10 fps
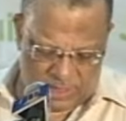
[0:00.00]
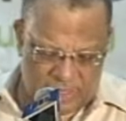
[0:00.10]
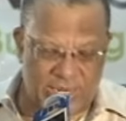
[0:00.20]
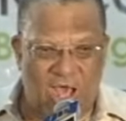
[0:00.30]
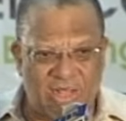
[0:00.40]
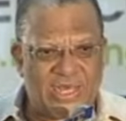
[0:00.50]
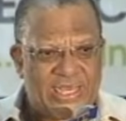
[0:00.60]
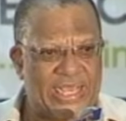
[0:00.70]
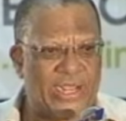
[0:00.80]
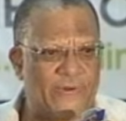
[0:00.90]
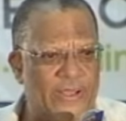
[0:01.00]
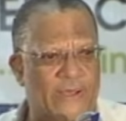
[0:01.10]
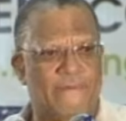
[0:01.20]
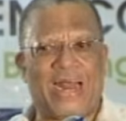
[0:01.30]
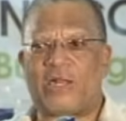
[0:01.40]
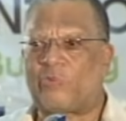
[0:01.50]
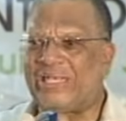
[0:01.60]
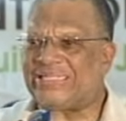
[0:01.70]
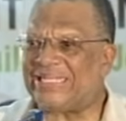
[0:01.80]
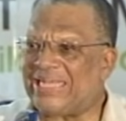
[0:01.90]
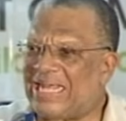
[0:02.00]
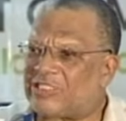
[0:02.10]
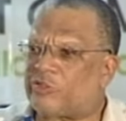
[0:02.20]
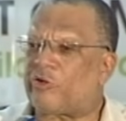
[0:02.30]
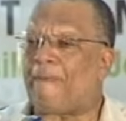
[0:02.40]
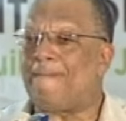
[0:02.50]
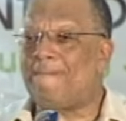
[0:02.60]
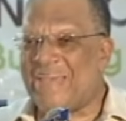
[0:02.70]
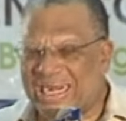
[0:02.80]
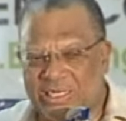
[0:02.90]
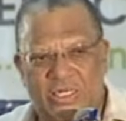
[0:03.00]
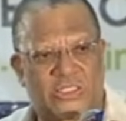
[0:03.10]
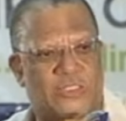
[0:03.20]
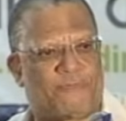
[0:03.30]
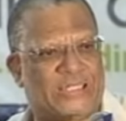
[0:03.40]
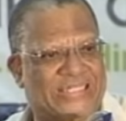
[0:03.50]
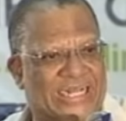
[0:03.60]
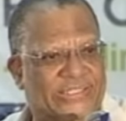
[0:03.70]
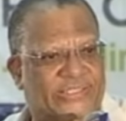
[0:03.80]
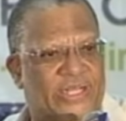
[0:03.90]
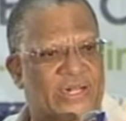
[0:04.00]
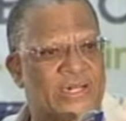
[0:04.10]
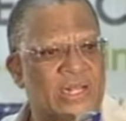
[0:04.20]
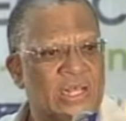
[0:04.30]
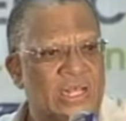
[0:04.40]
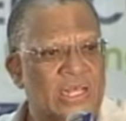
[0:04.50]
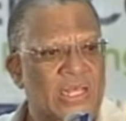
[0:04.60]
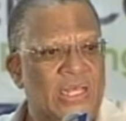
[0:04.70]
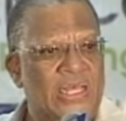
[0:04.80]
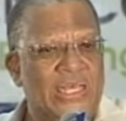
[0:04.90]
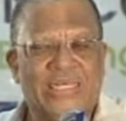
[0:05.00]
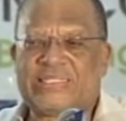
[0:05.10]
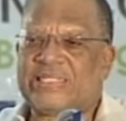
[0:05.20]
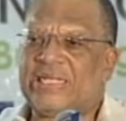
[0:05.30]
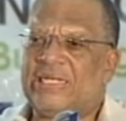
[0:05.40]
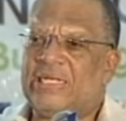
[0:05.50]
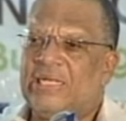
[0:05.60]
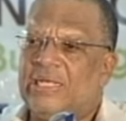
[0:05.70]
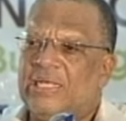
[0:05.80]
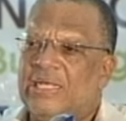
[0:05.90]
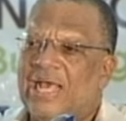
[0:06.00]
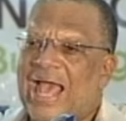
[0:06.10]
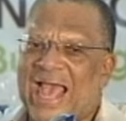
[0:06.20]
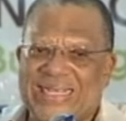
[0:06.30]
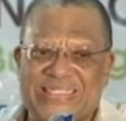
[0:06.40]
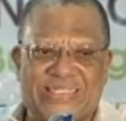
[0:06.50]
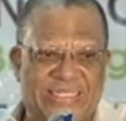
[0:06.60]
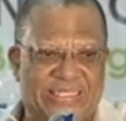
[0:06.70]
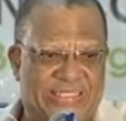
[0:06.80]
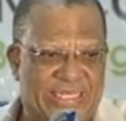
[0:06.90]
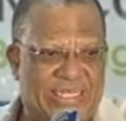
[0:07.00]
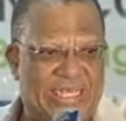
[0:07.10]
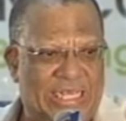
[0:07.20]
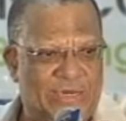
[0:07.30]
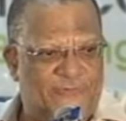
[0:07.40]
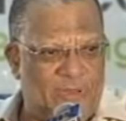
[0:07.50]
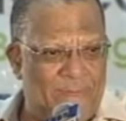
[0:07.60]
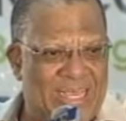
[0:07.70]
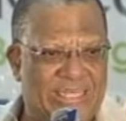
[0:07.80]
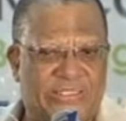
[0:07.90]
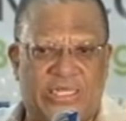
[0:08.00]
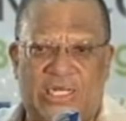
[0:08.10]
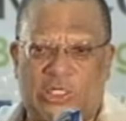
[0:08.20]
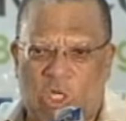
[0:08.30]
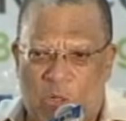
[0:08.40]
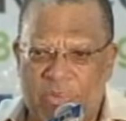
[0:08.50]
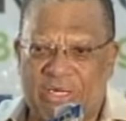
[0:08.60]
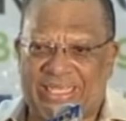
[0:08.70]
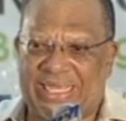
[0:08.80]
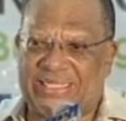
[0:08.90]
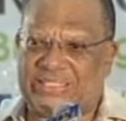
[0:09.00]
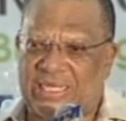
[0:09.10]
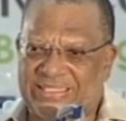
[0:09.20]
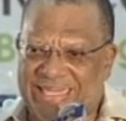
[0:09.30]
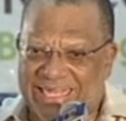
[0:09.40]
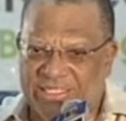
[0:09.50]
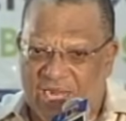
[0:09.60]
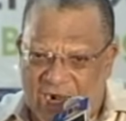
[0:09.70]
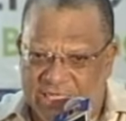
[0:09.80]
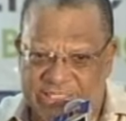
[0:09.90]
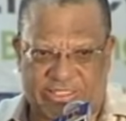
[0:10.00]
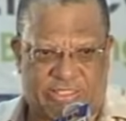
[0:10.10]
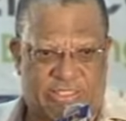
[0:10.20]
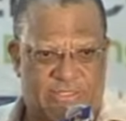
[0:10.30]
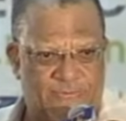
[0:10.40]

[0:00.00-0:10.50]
The other area that we think has tremendous potential is in ICT, information communication technologies.